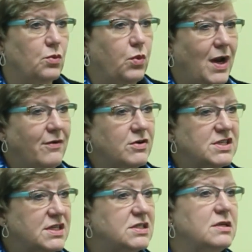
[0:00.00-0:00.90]
Whatever
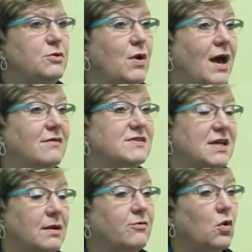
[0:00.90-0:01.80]
system you have
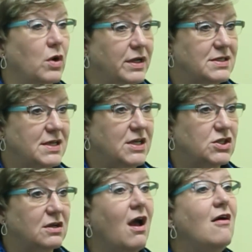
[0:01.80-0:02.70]
set up for
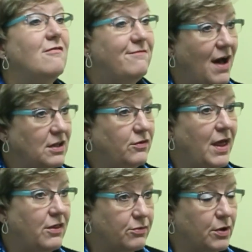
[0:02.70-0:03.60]
organization, follow
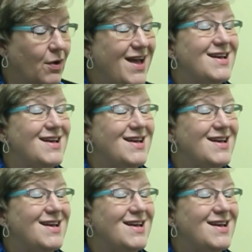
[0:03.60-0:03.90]
that through.